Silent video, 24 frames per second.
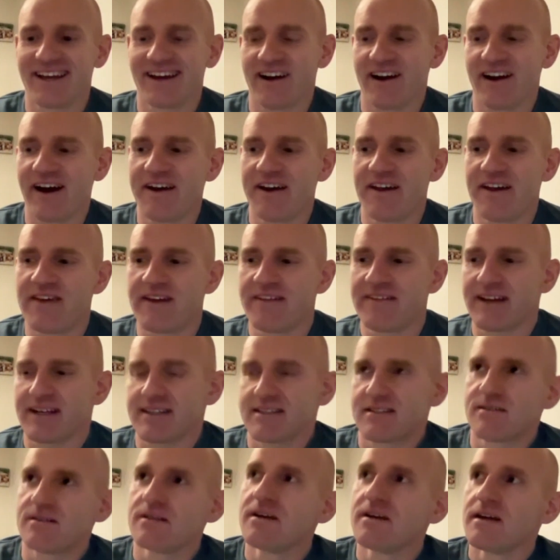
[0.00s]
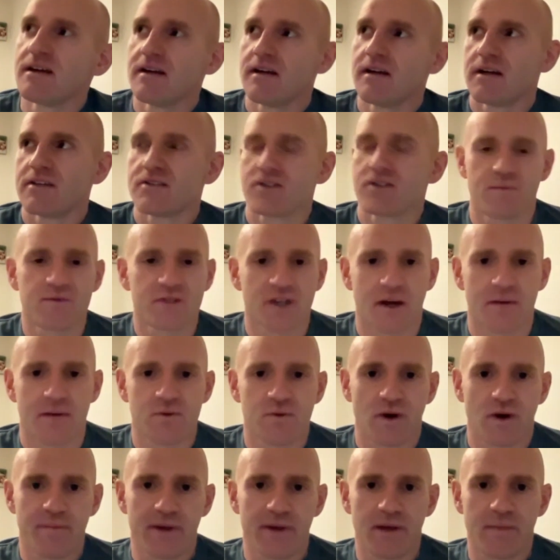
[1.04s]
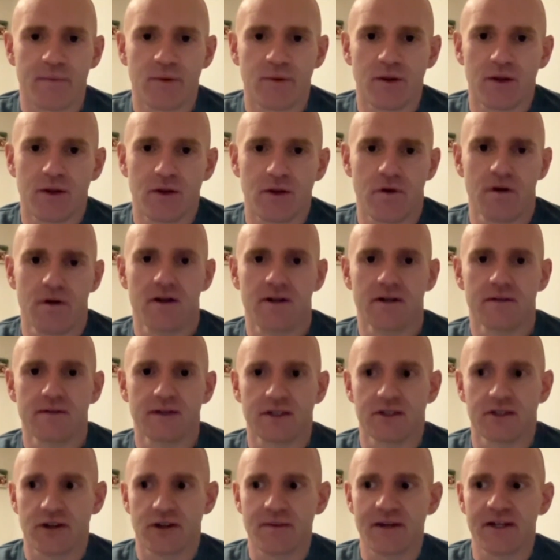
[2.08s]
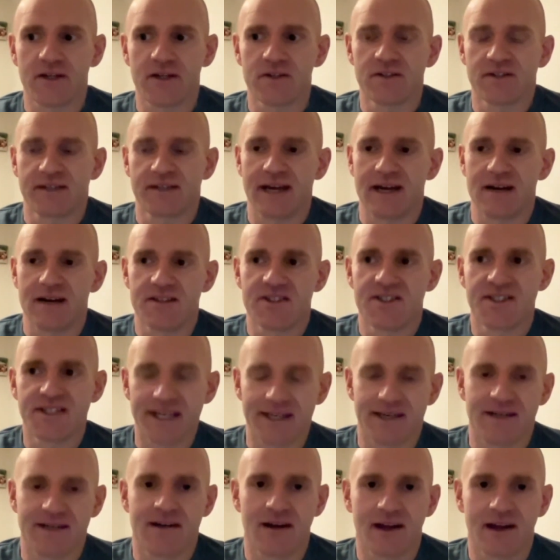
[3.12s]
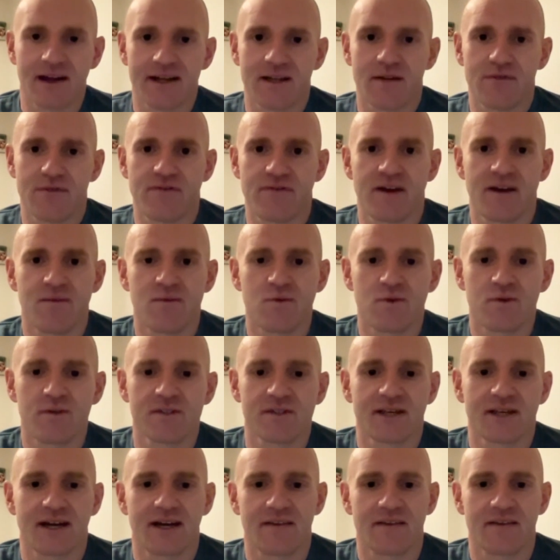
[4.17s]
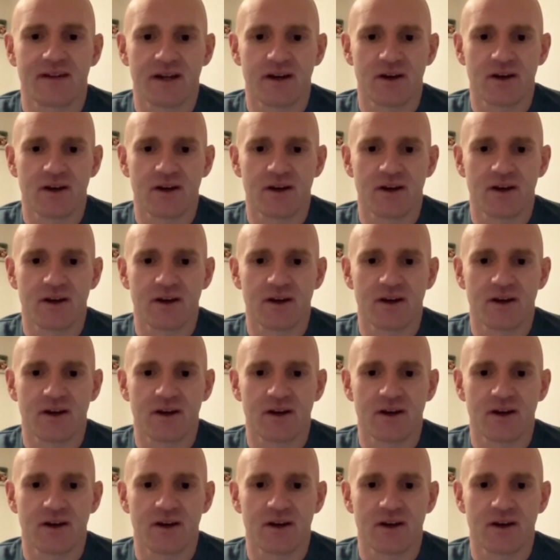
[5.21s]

I think that's sometimes where people who are extremely good sailors didn't like the fin was that,